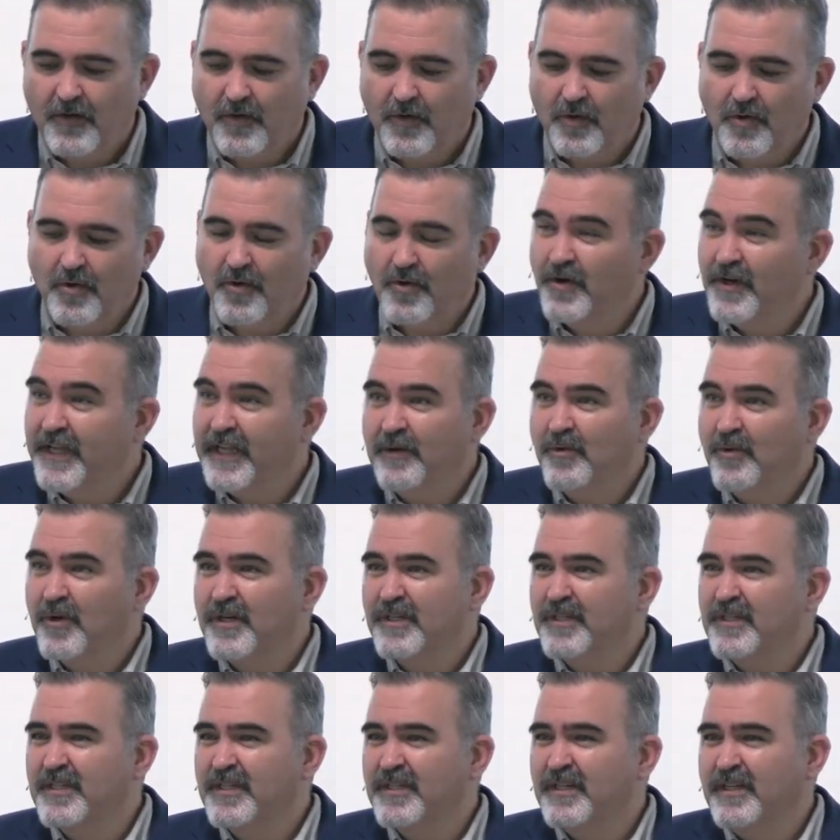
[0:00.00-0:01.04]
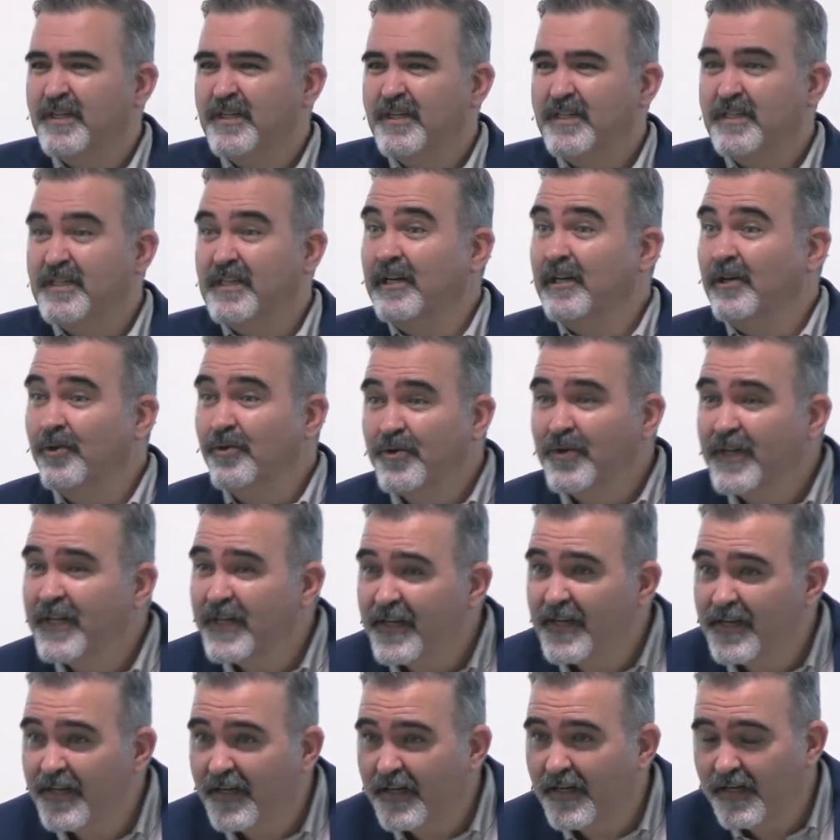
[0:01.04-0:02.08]
or he was
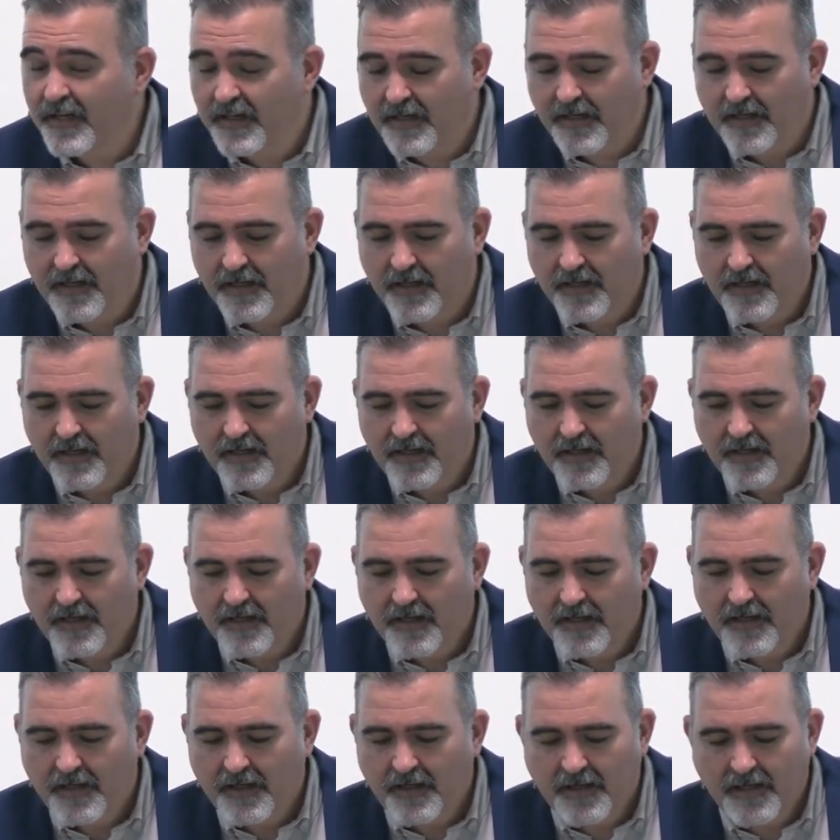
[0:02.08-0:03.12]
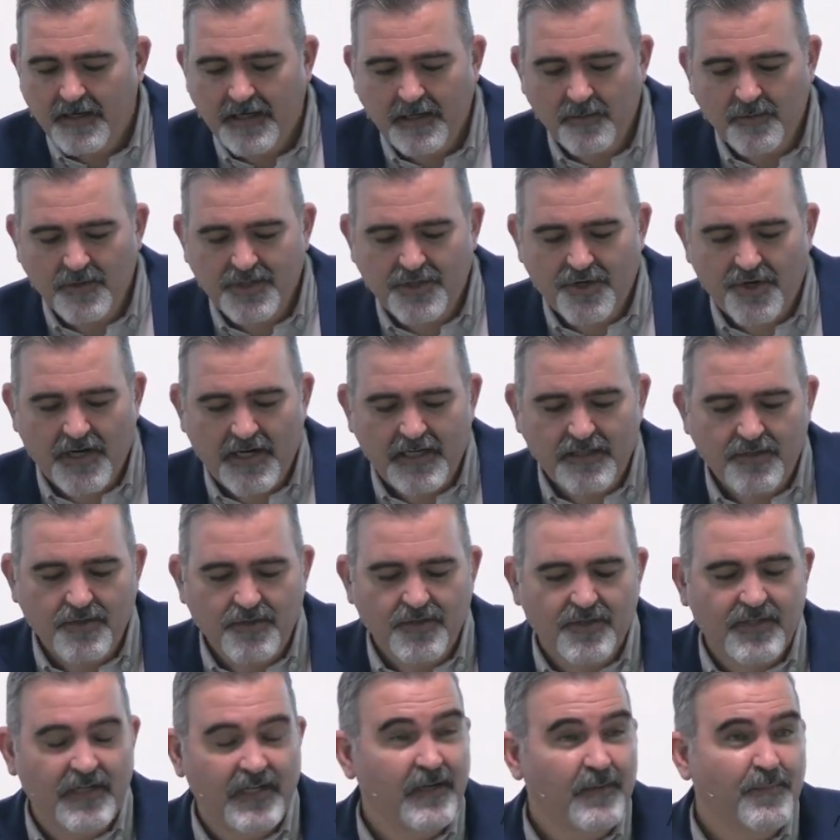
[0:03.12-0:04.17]
deluded and he was trying to
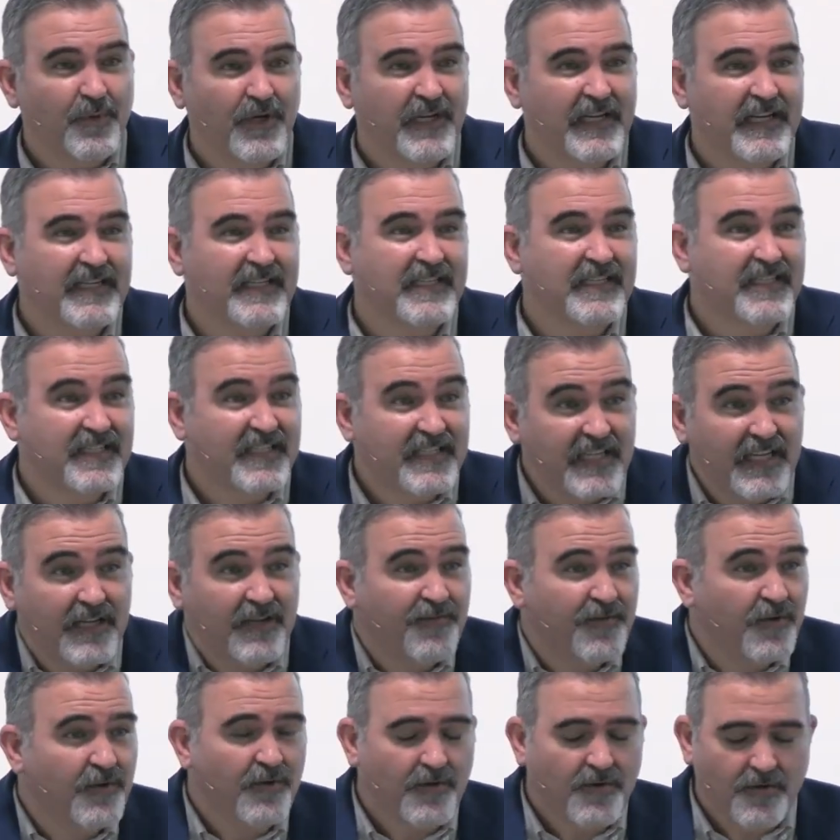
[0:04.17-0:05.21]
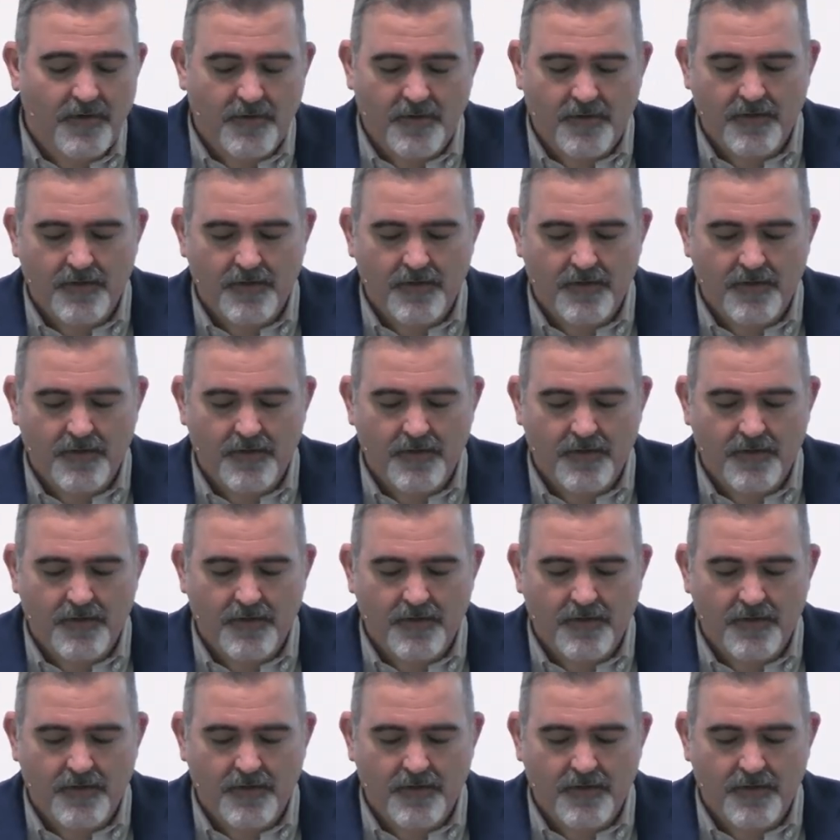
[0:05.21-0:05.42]
deliberately deceive you,